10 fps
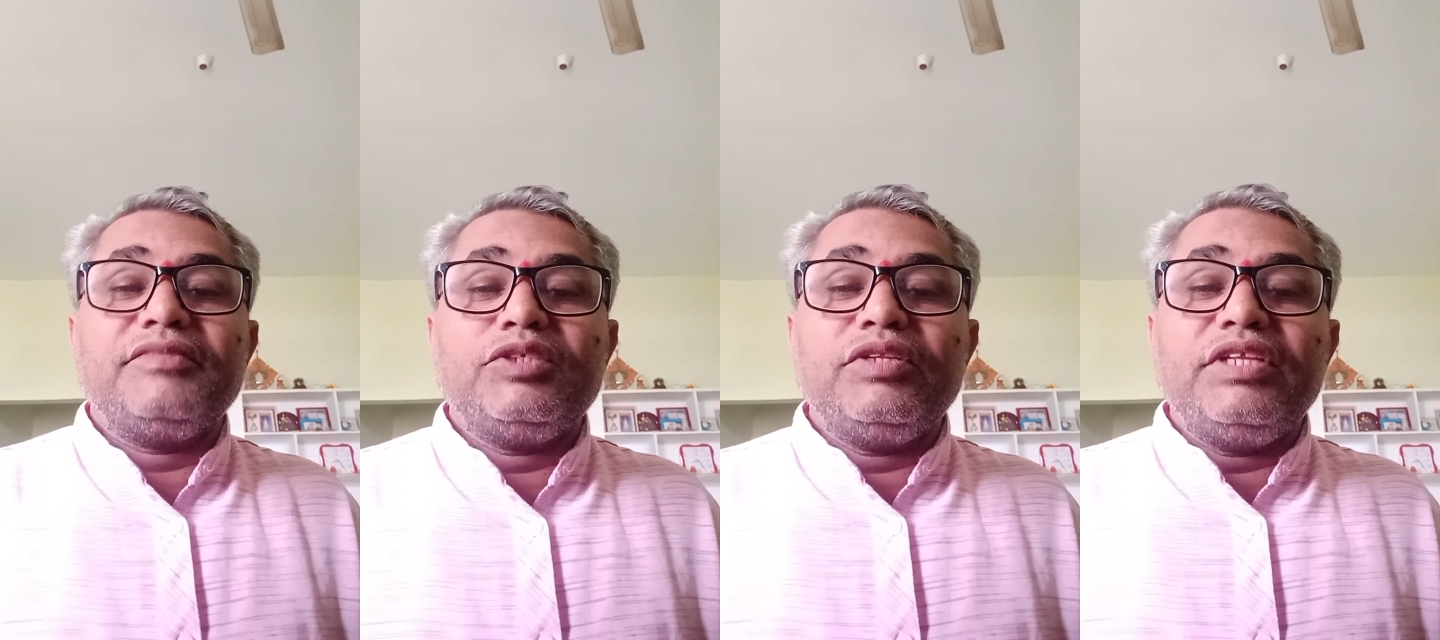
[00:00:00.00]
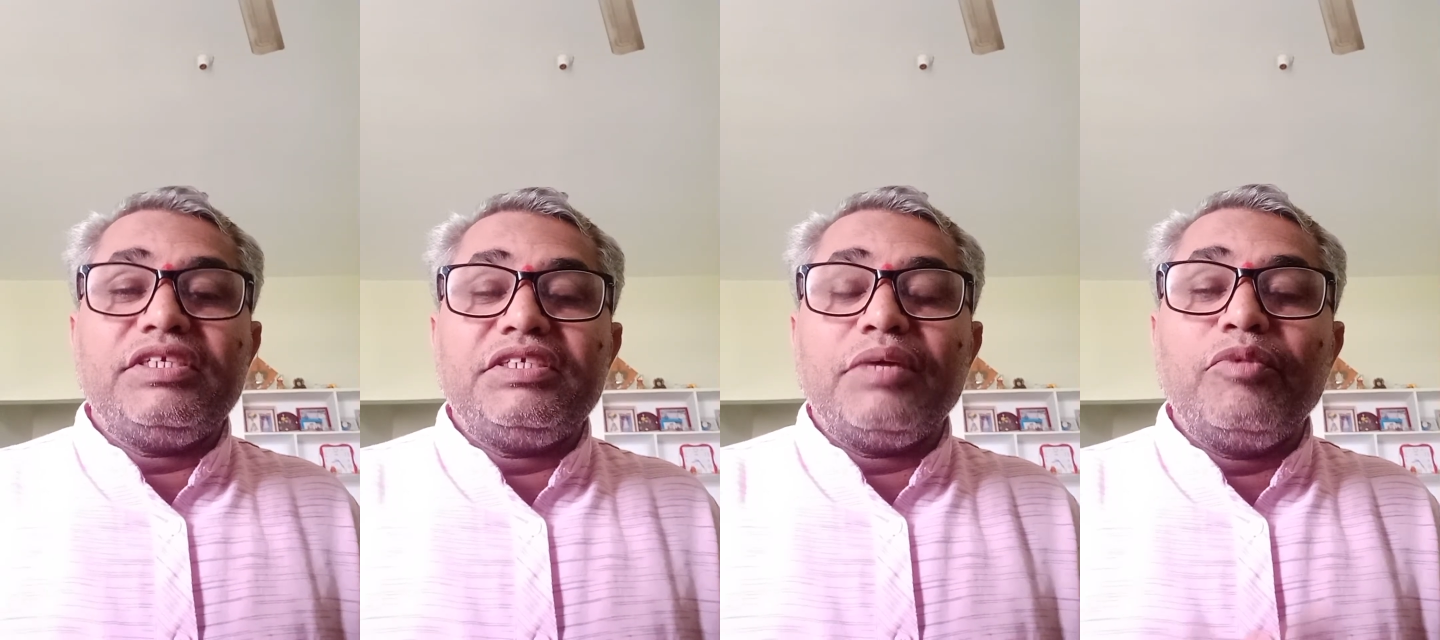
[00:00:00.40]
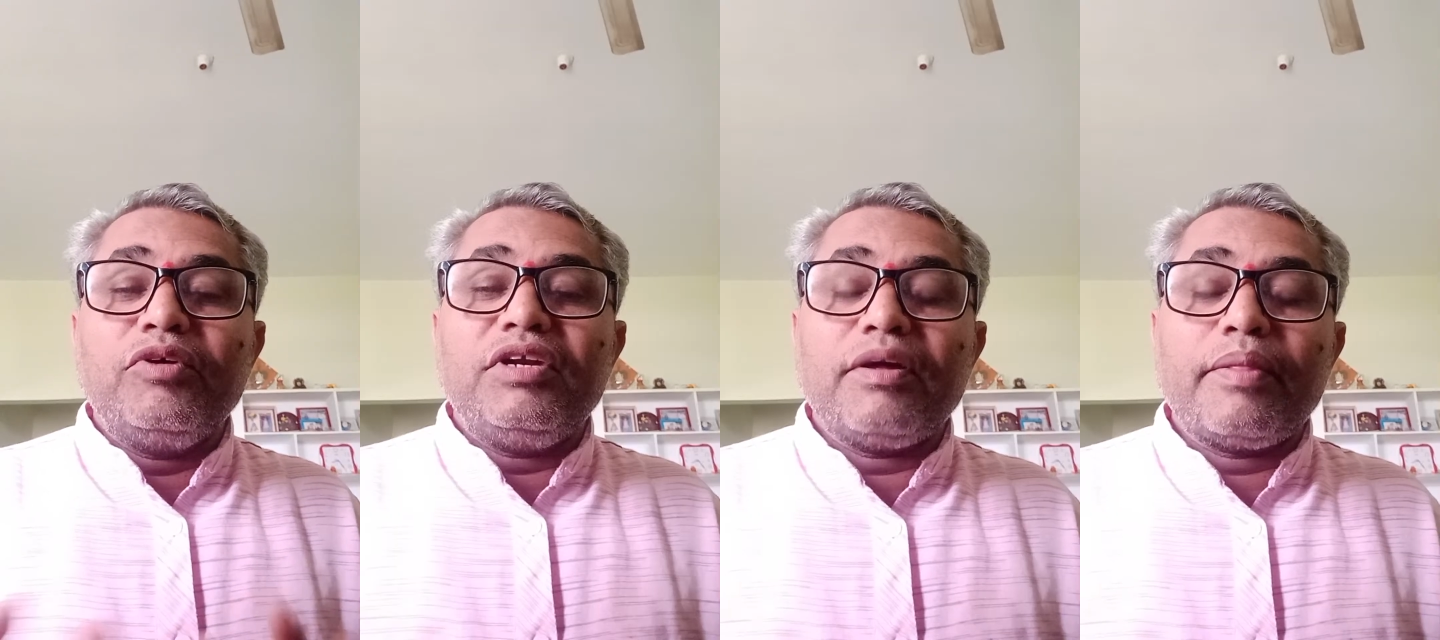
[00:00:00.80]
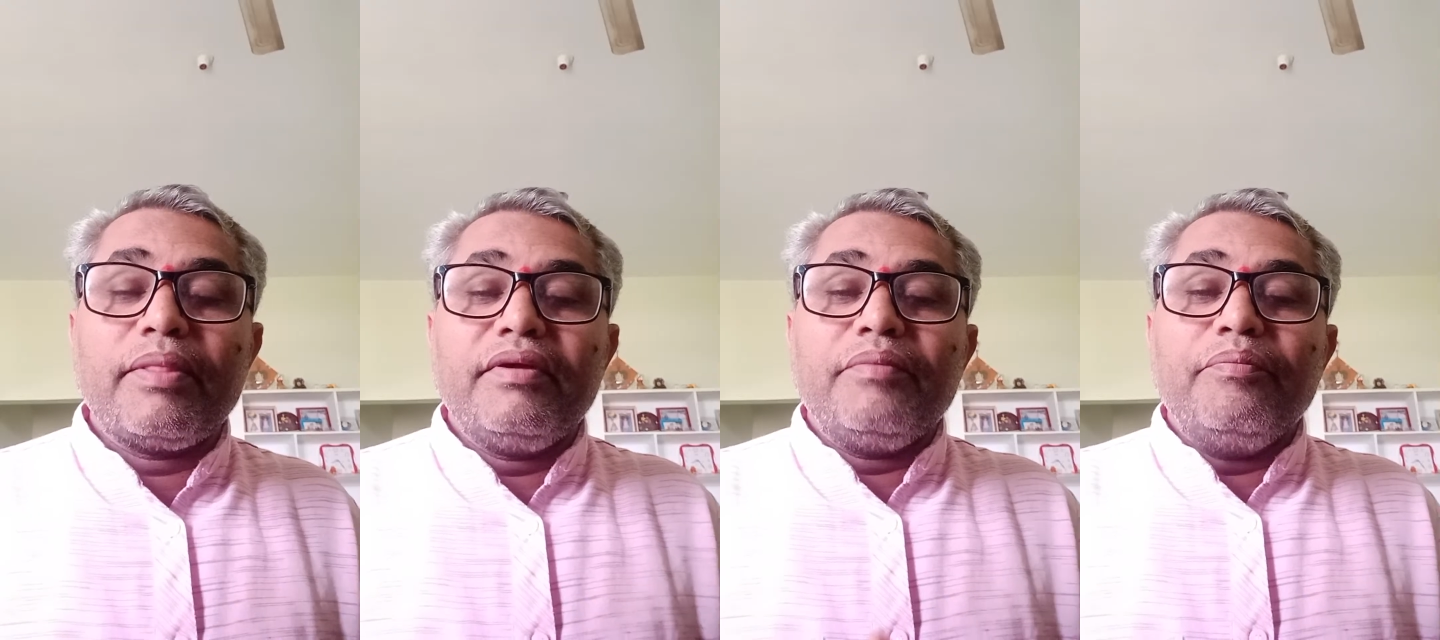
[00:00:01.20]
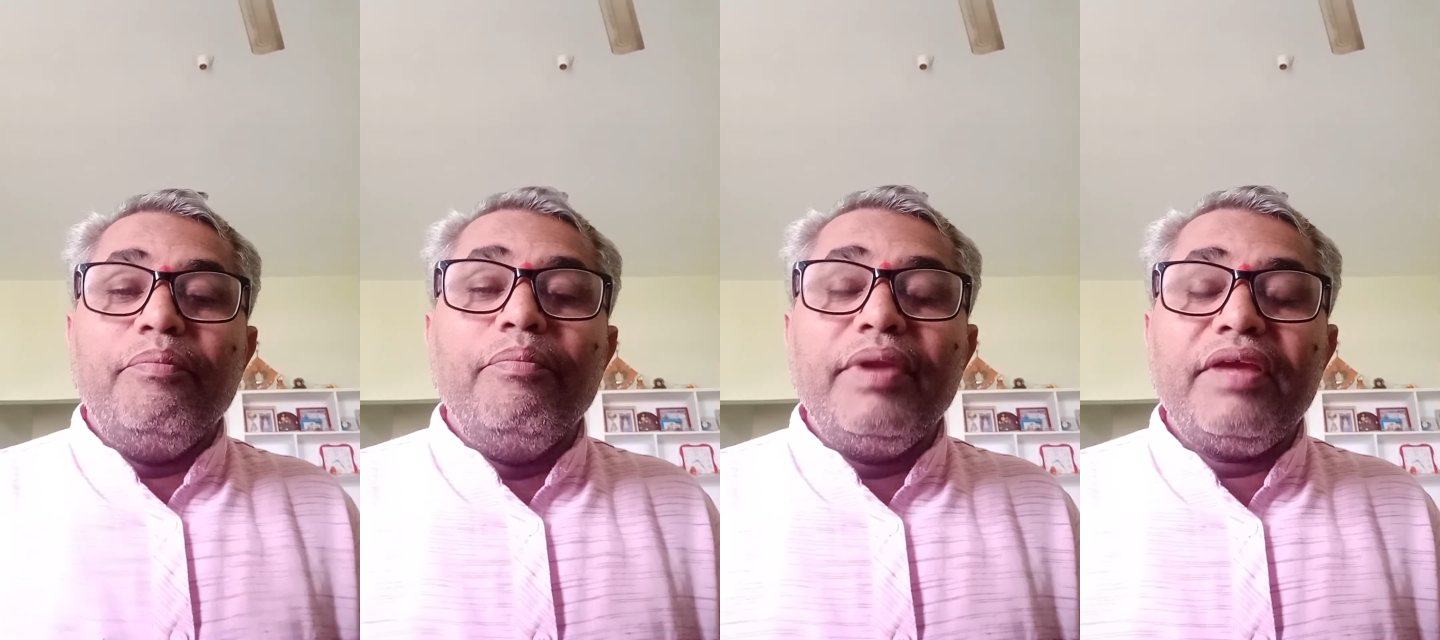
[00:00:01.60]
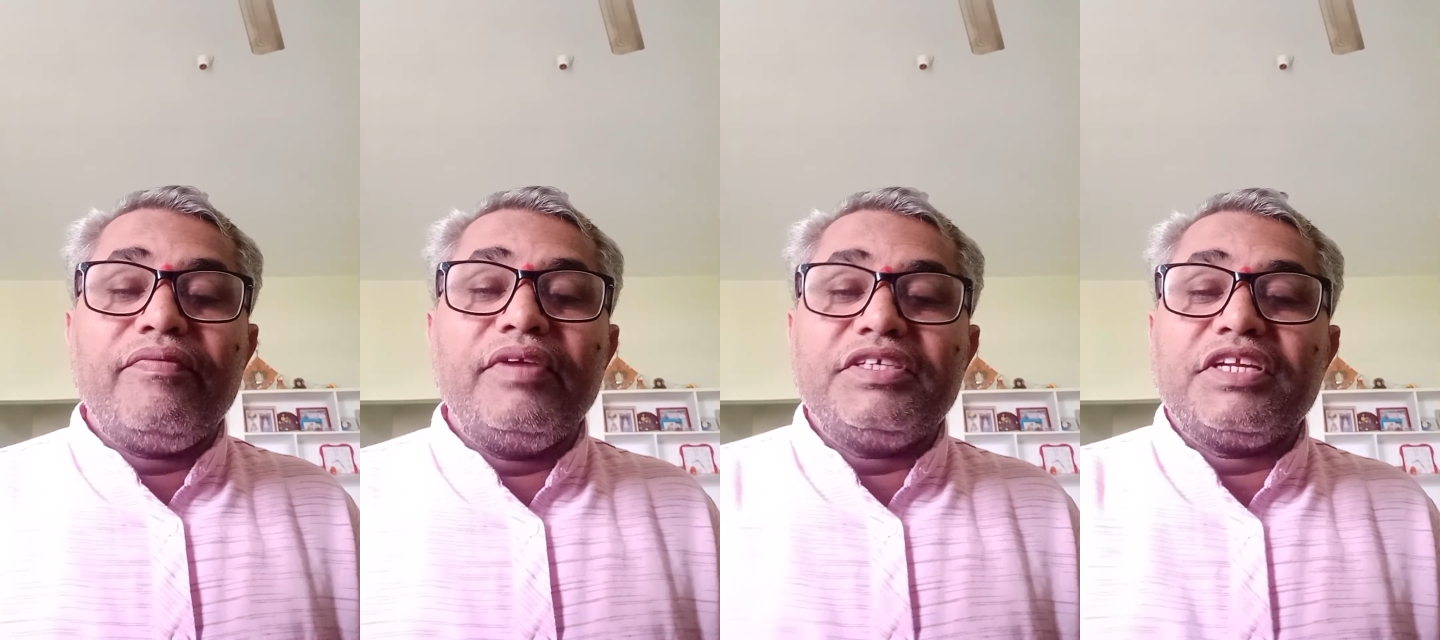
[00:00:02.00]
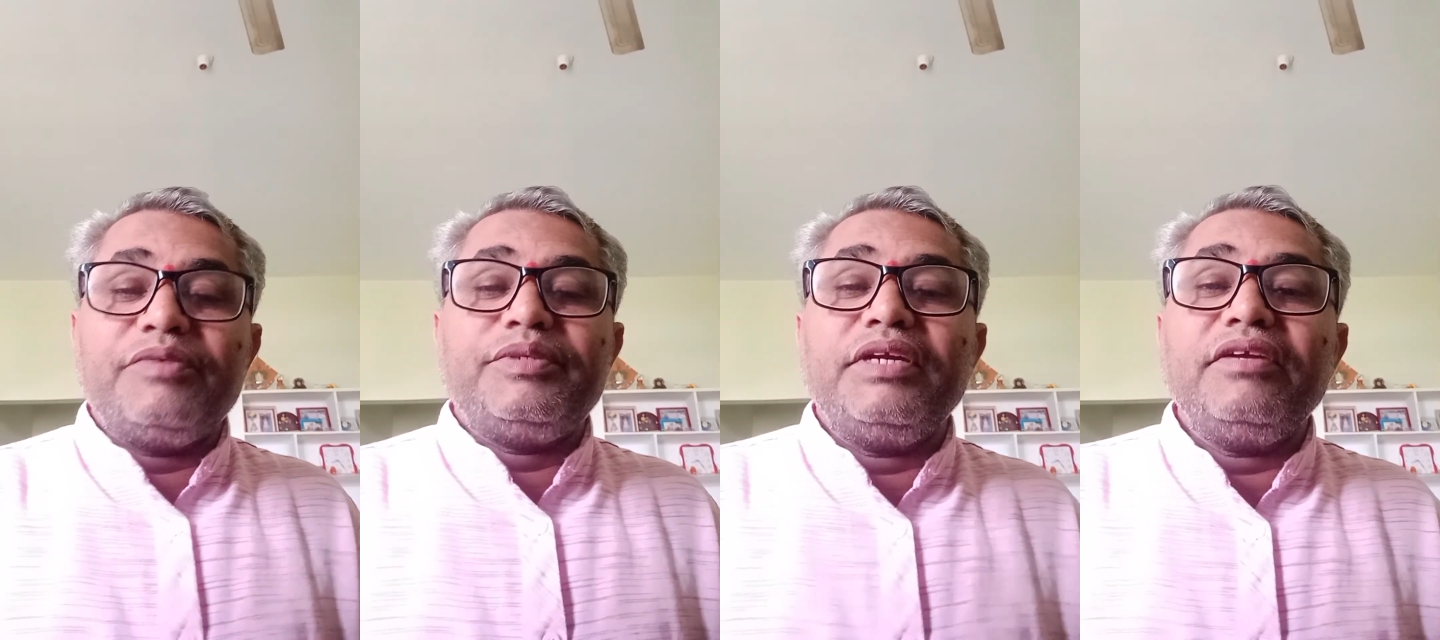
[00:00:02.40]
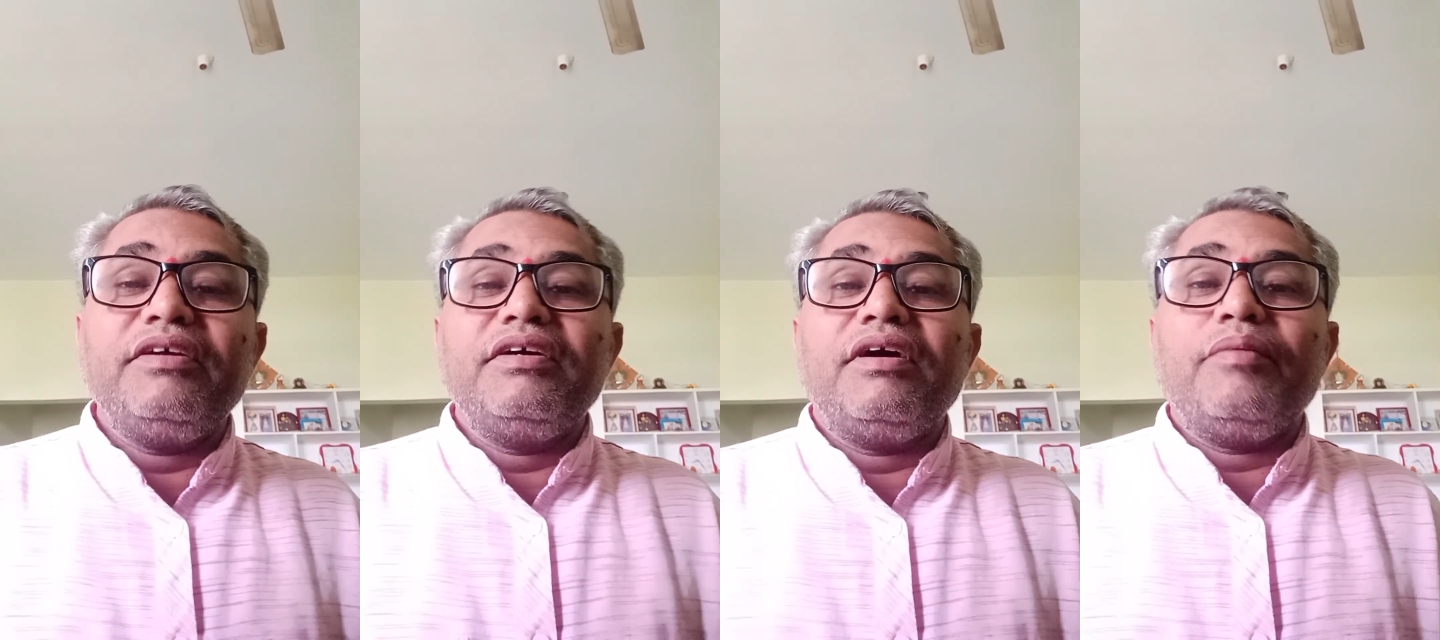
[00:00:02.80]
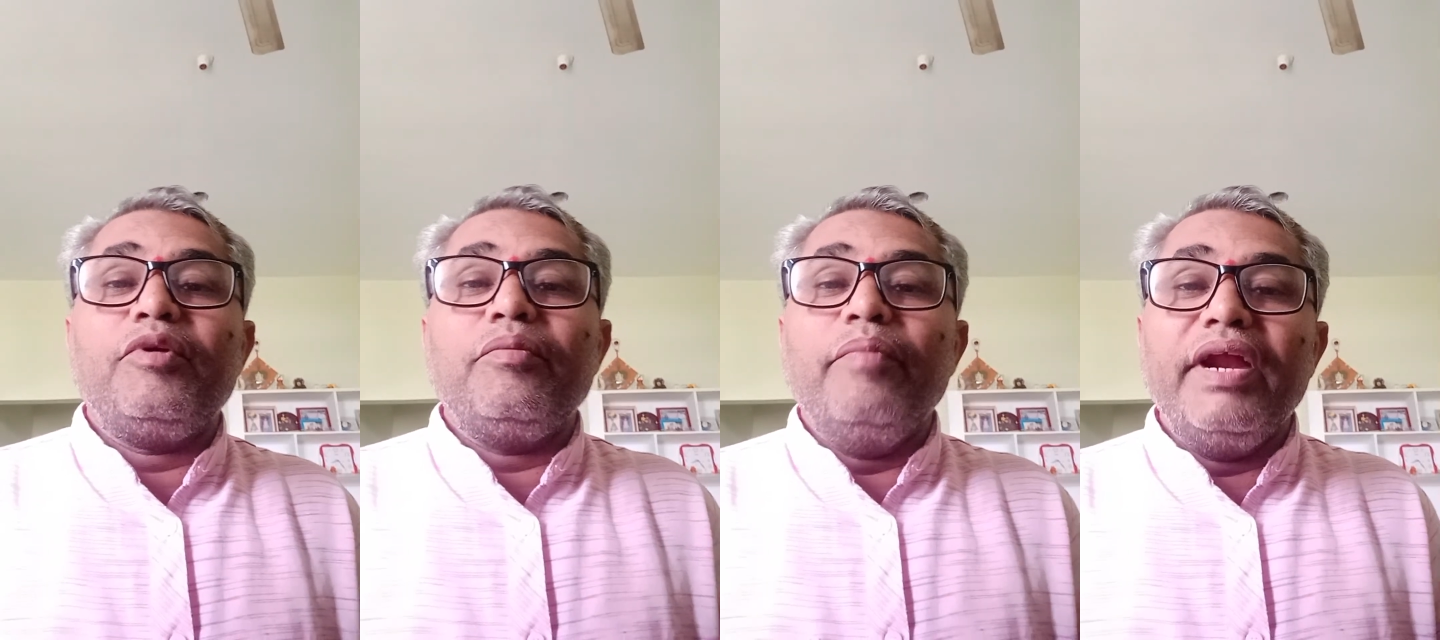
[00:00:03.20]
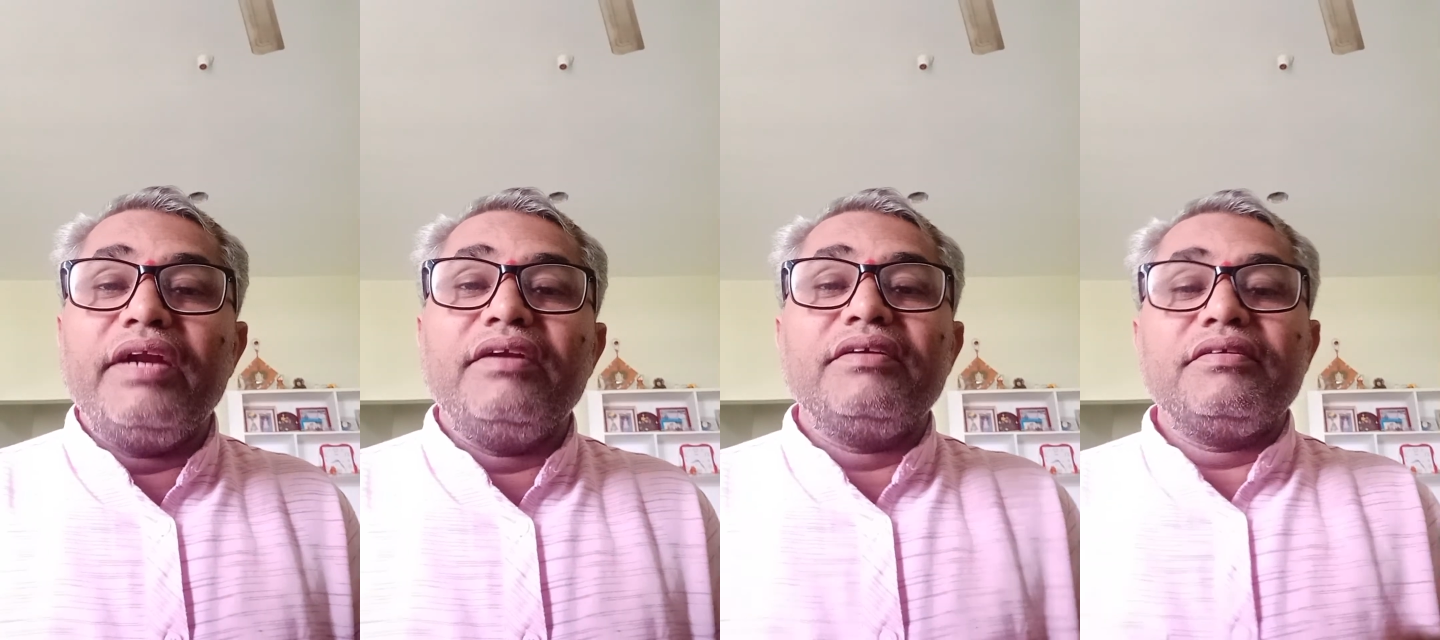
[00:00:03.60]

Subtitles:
So this is about a brief description about blood.